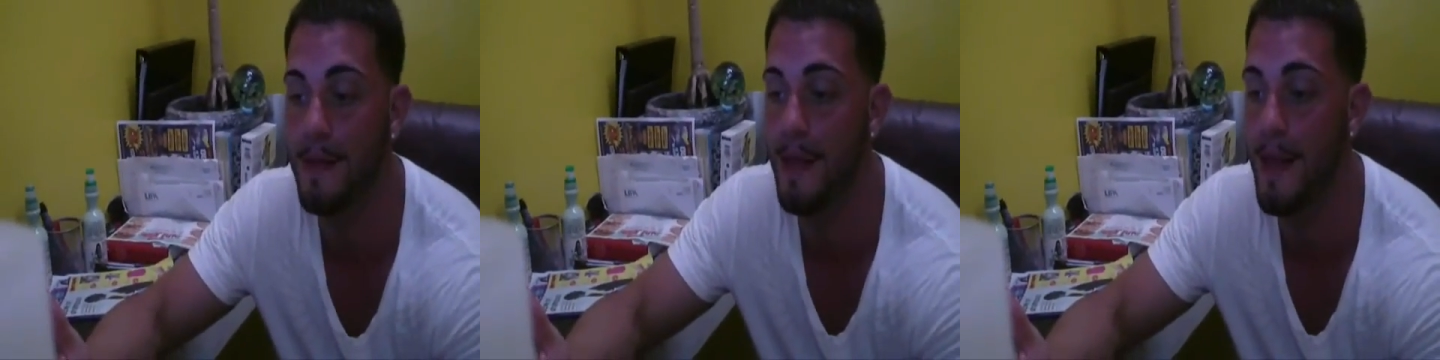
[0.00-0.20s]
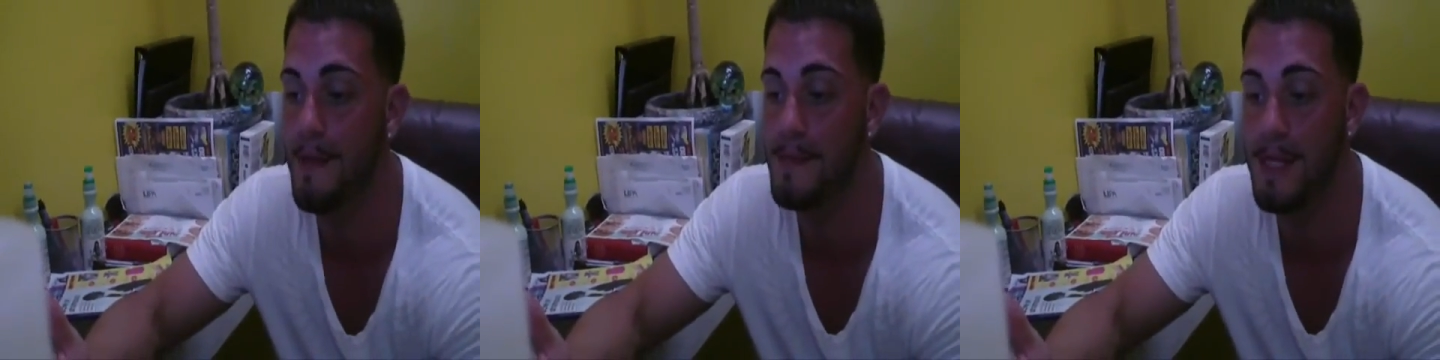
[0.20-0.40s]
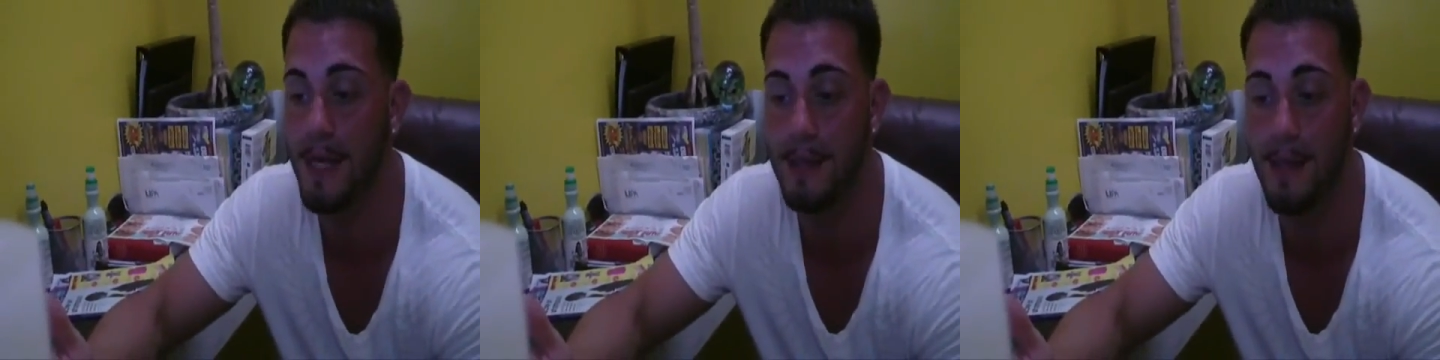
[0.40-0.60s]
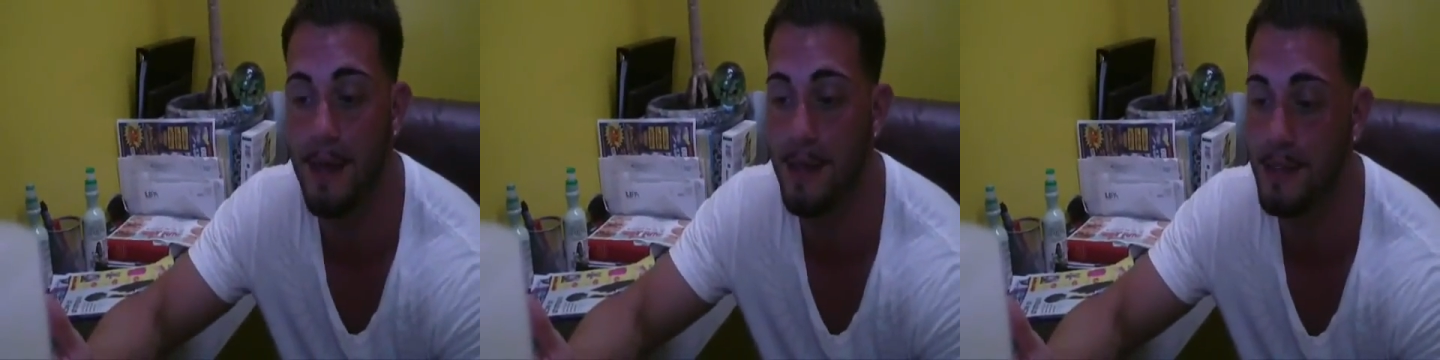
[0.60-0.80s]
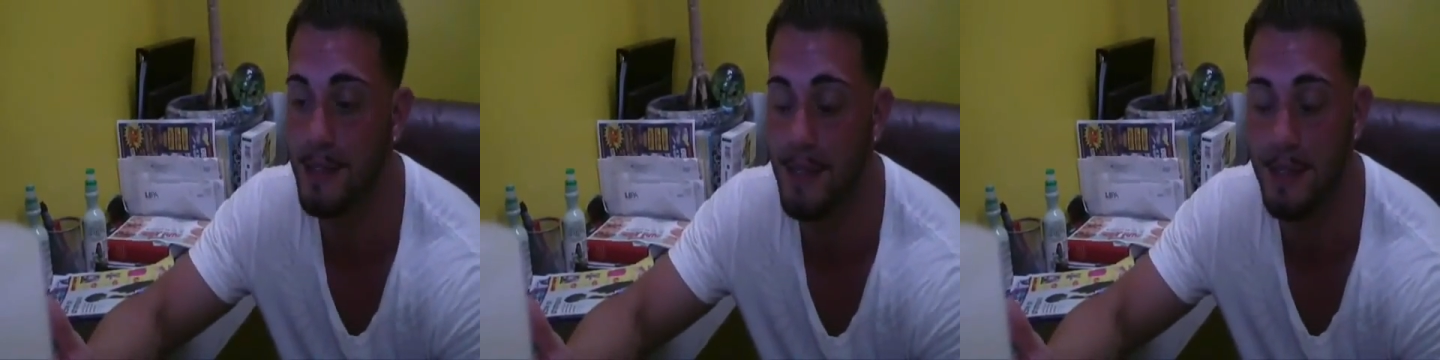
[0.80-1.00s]
they have
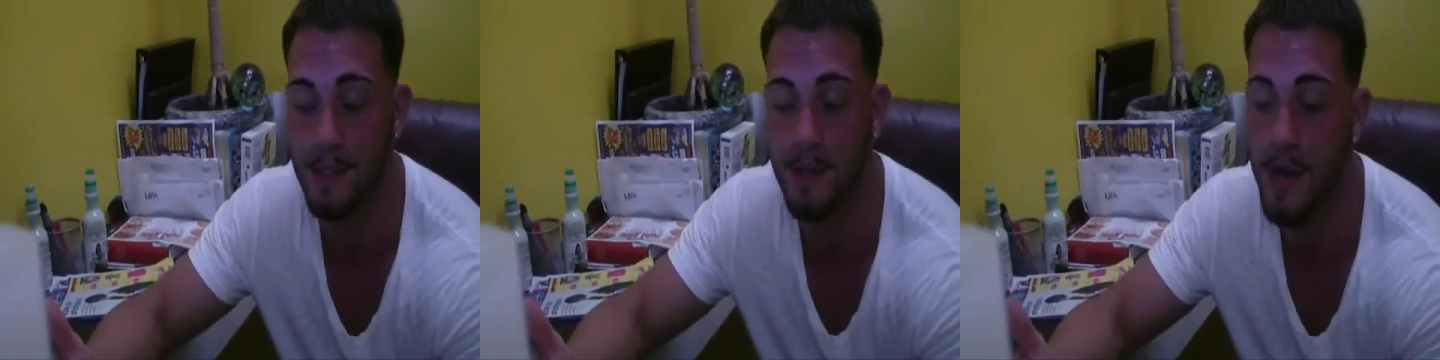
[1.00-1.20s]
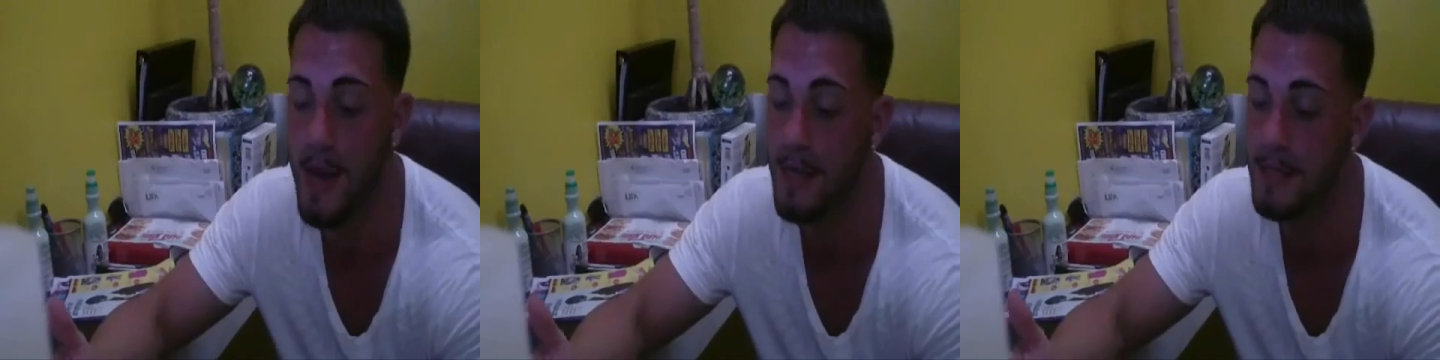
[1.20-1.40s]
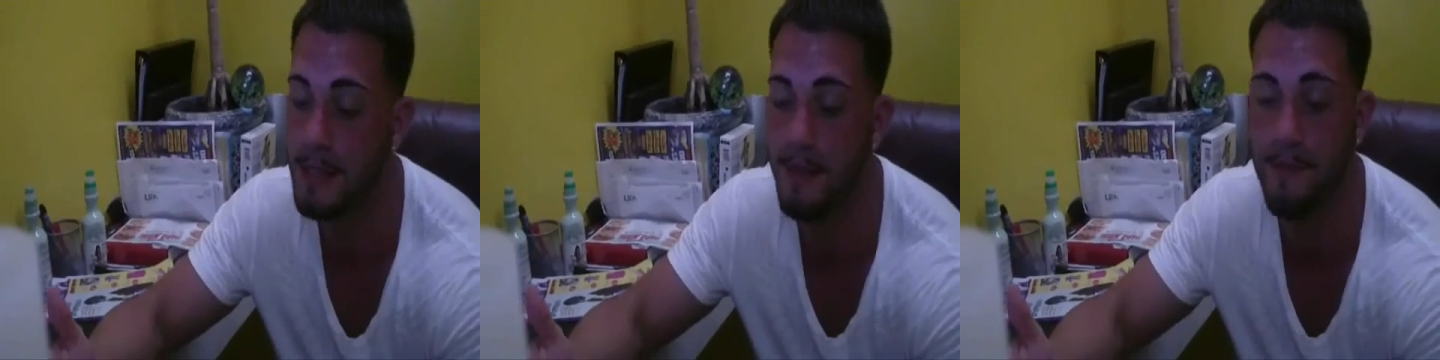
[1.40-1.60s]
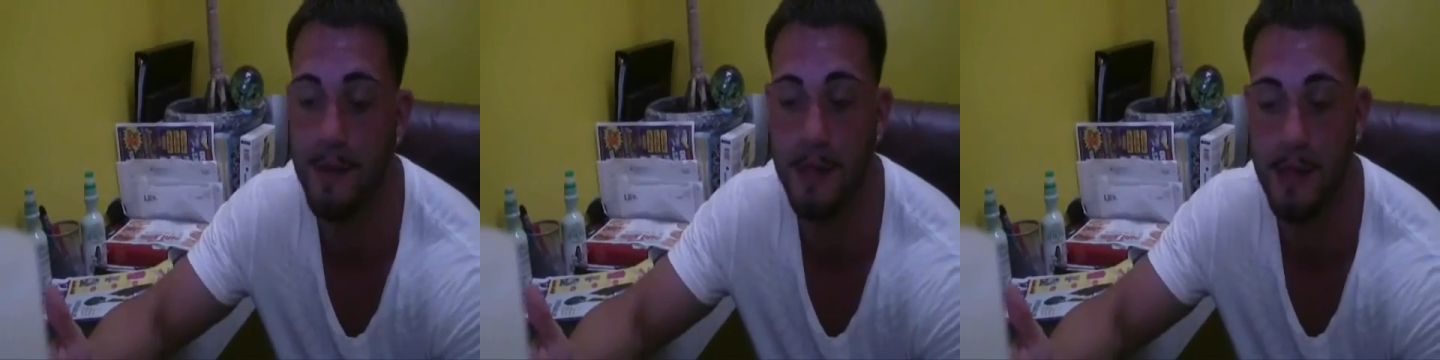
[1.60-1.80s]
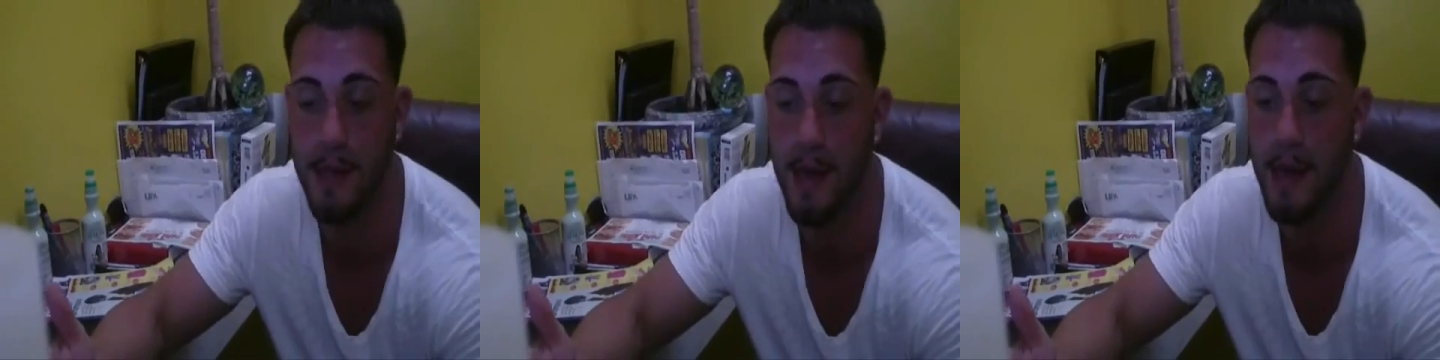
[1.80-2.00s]
technology that tracks stuff like